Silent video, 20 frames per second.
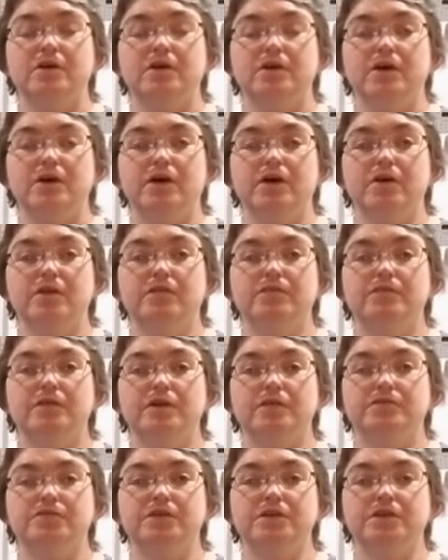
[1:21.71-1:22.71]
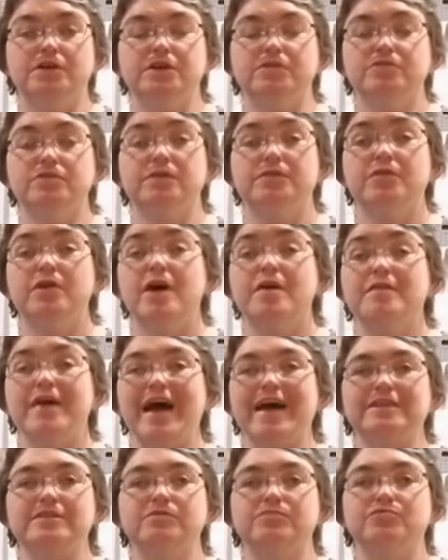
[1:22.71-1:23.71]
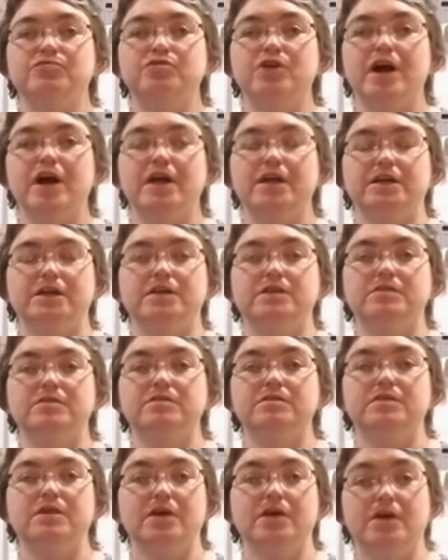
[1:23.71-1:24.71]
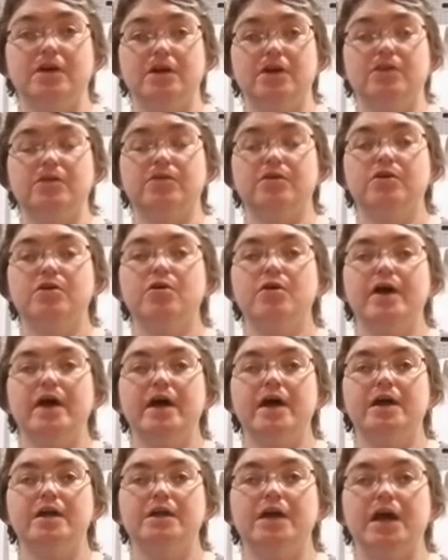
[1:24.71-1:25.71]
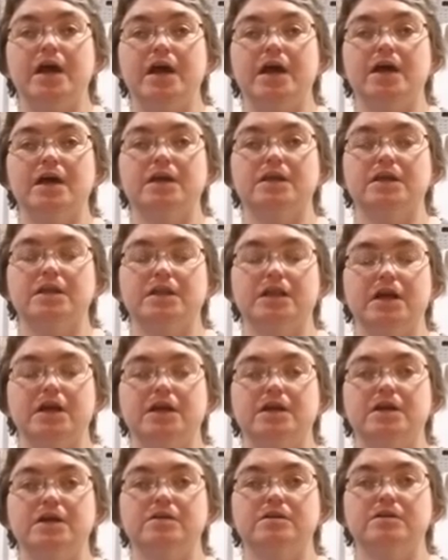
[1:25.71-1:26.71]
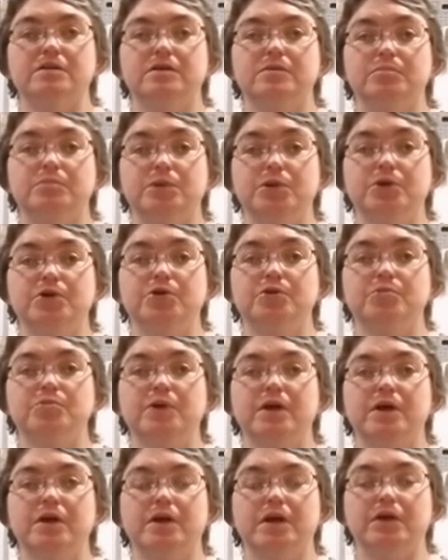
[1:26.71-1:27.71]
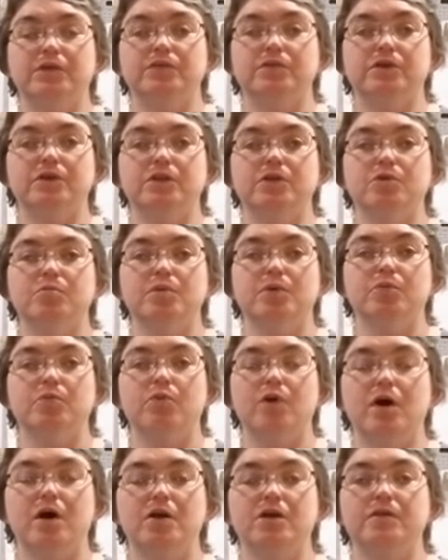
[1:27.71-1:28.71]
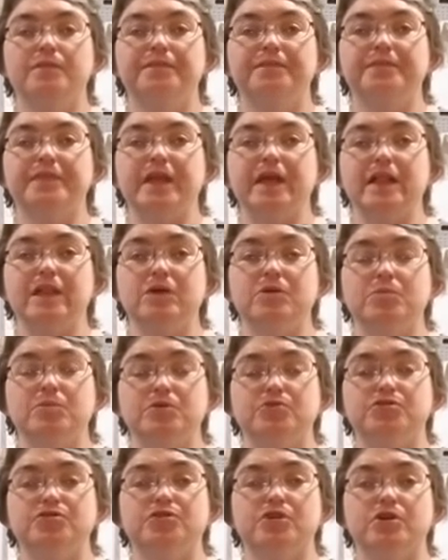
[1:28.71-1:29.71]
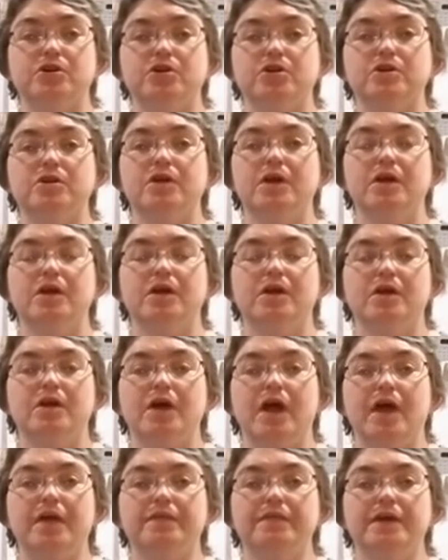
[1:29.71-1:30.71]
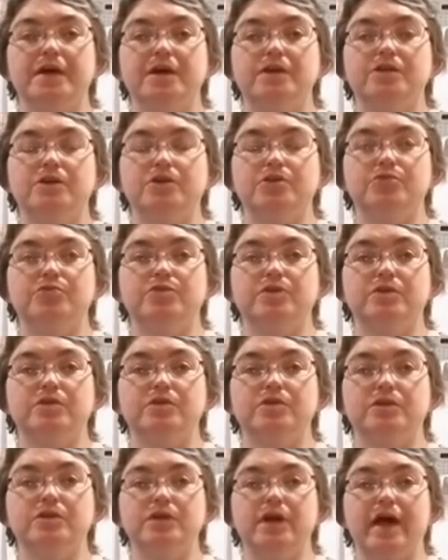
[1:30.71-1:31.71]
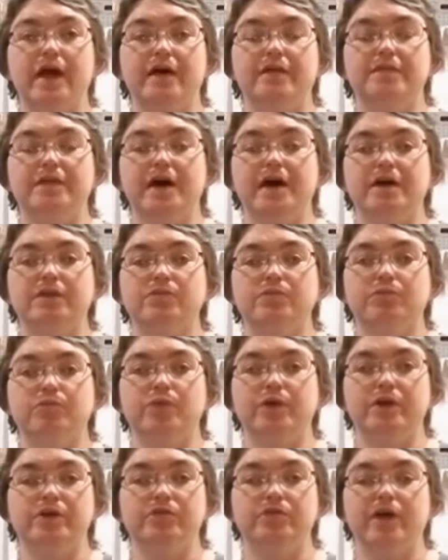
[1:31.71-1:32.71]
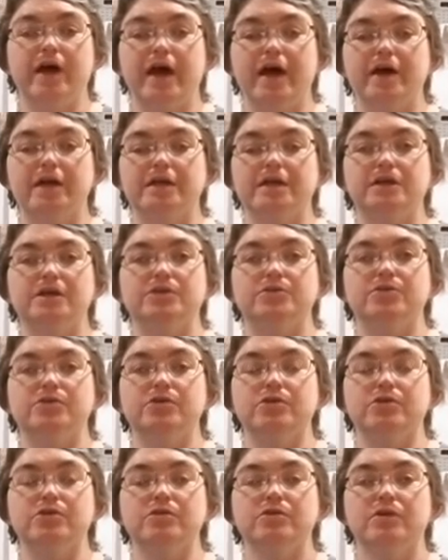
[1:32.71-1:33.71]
of instant yeast. If you have active dry yeast, you can go ahead and let it bloom with a little bit of water and a little bit of sugar, and then you can add that when you add in your